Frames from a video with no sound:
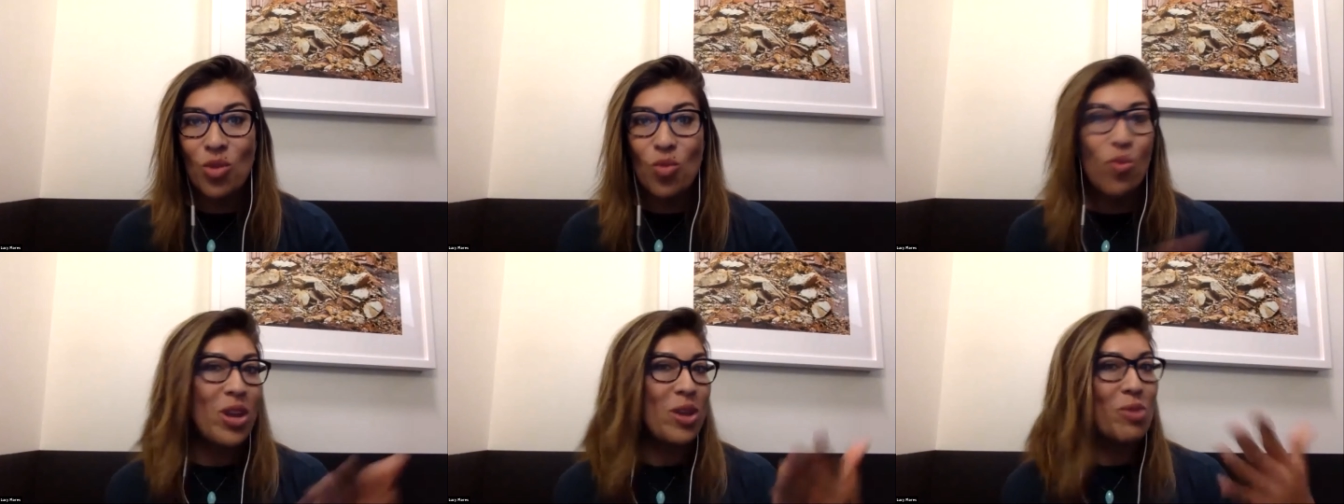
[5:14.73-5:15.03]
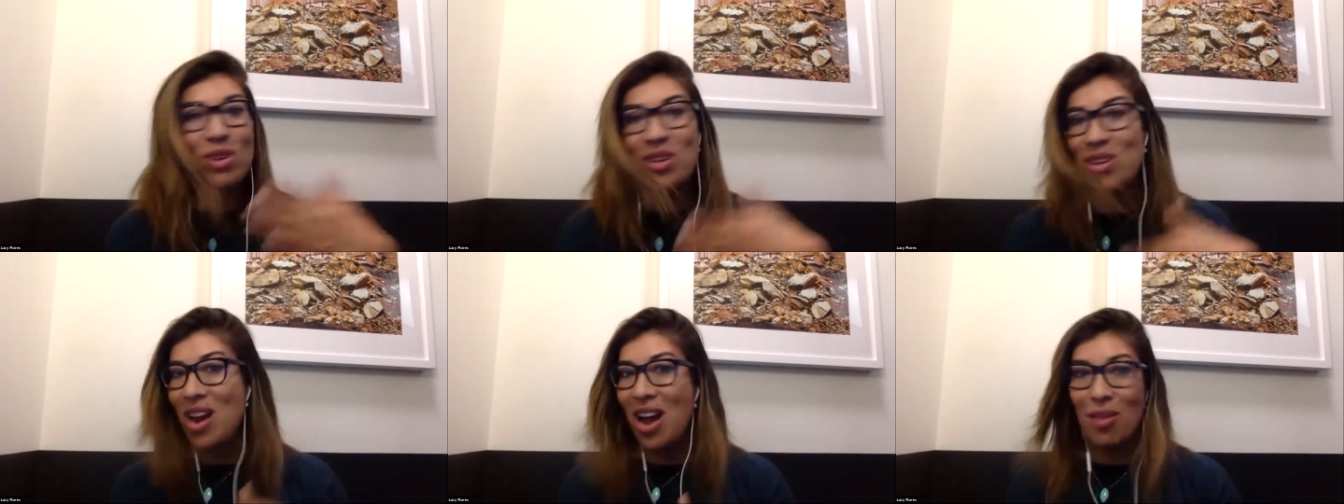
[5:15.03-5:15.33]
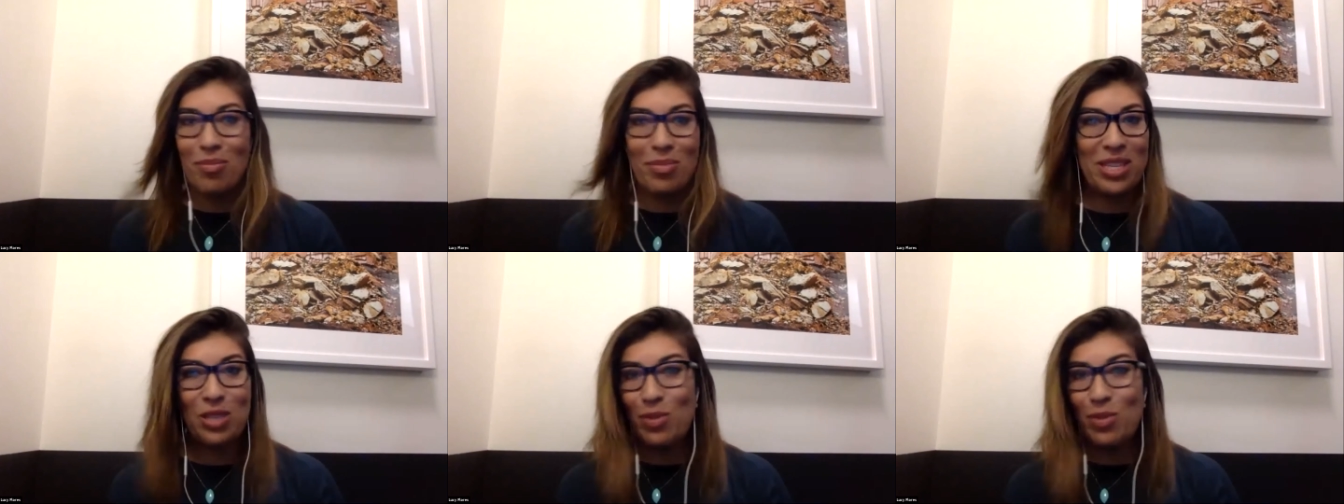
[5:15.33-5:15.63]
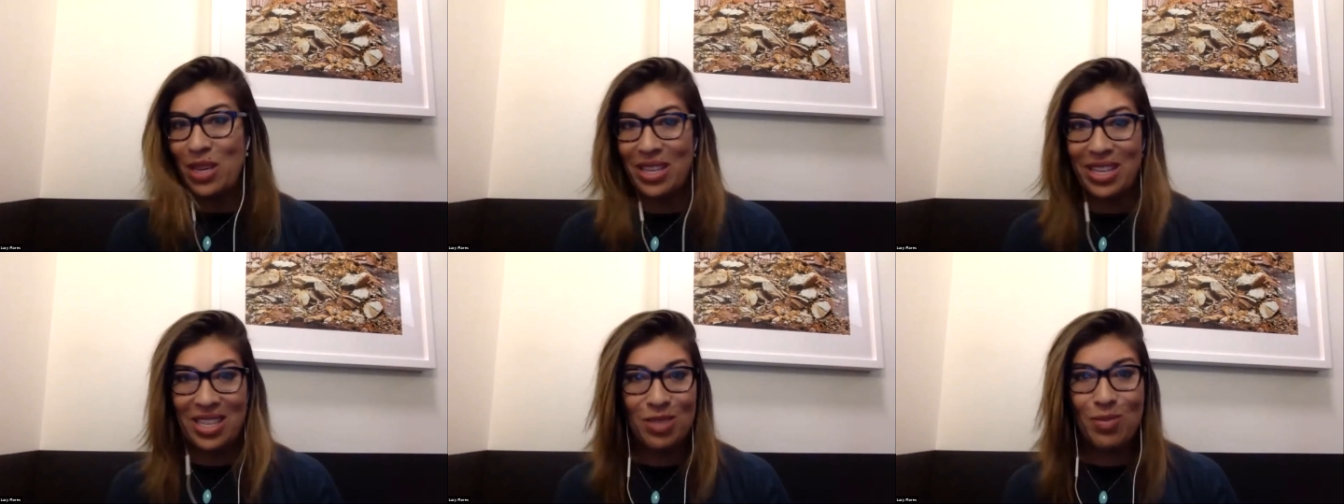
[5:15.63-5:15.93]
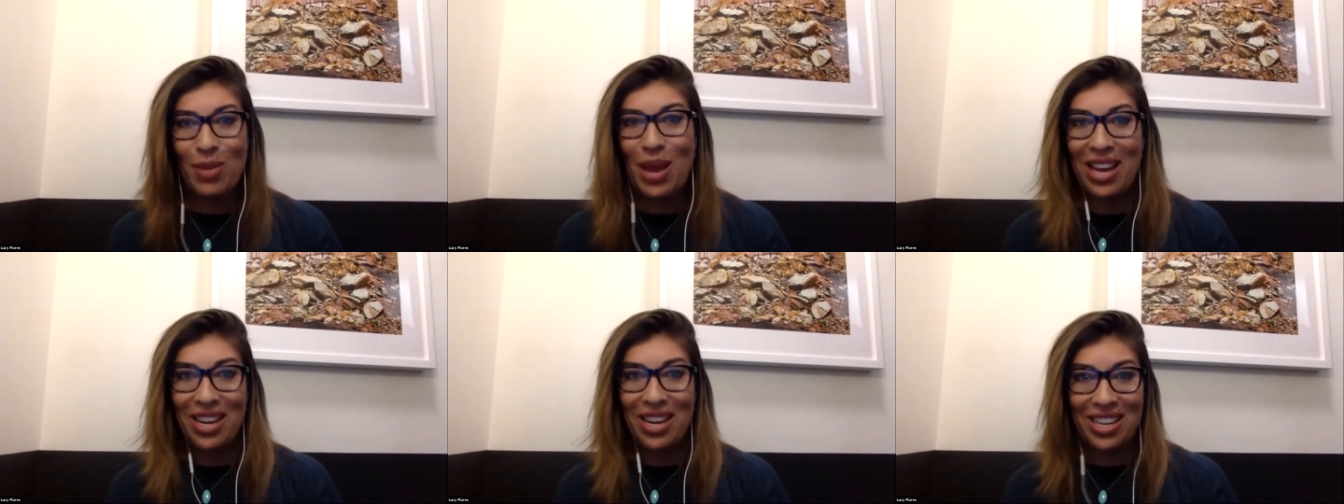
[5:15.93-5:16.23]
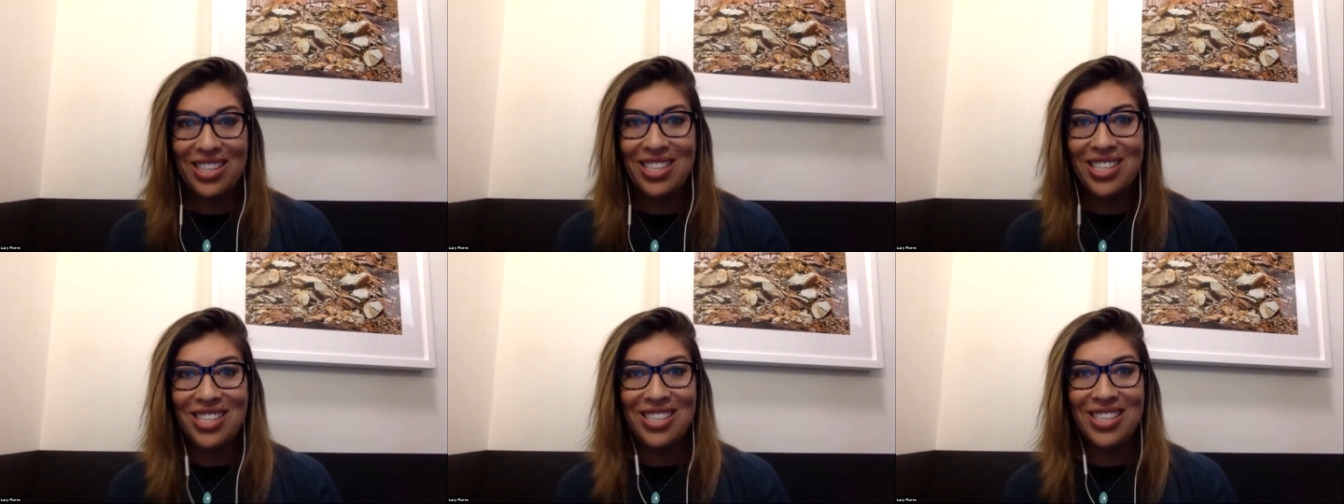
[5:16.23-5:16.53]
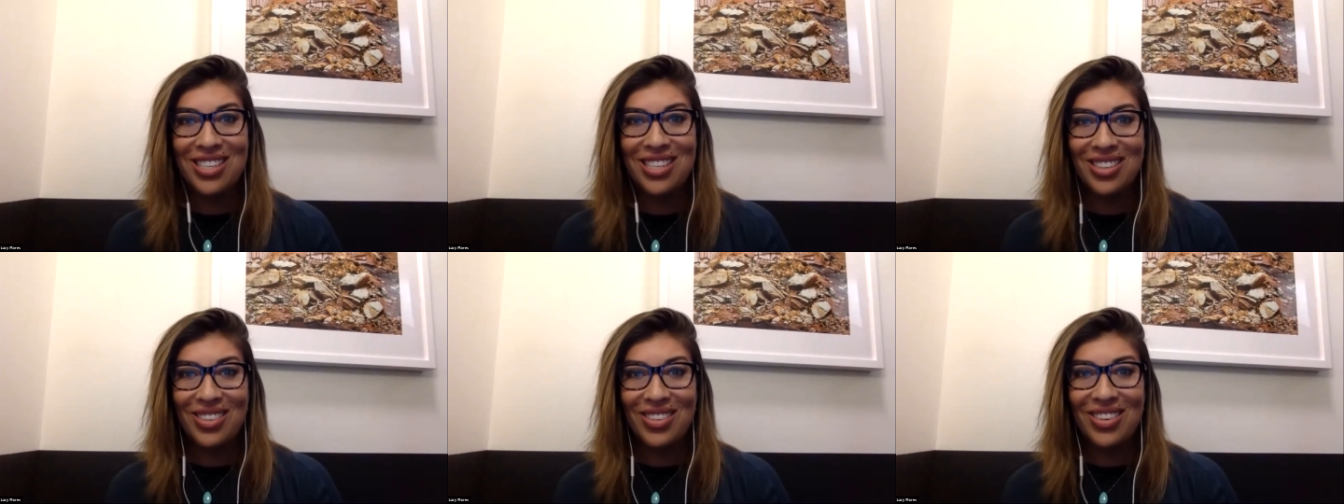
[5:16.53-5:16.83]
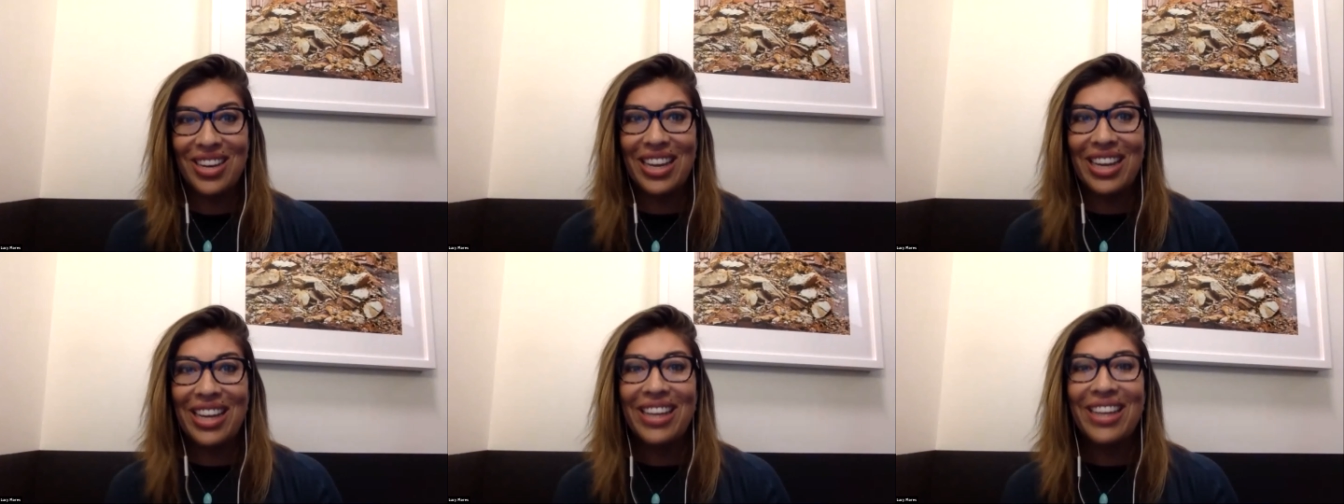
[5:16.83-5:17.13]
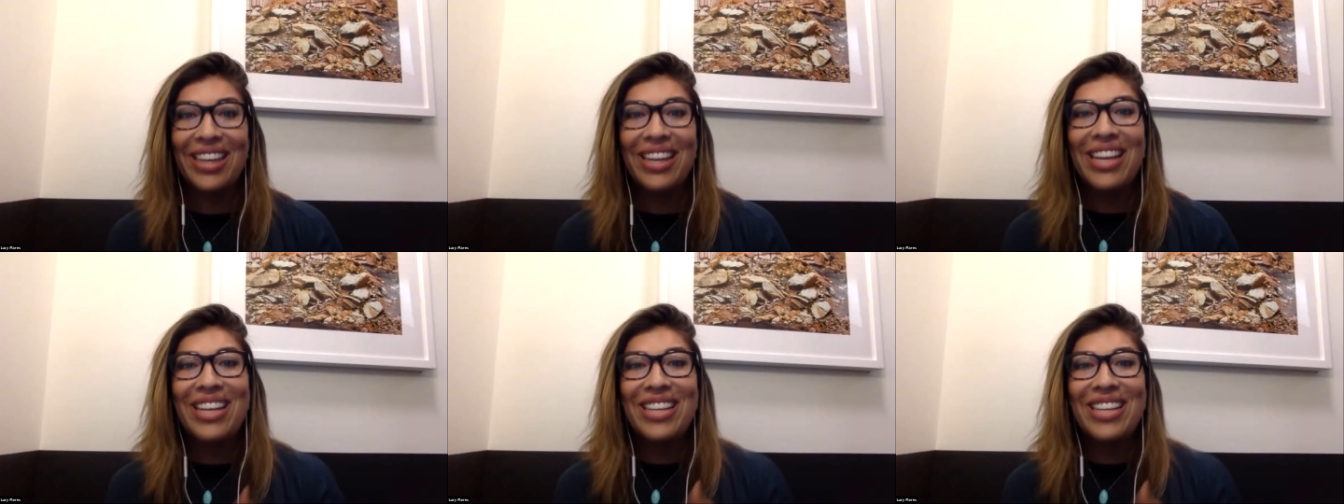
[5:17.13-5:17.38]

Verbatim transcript: we would not be speaking Spanish, right?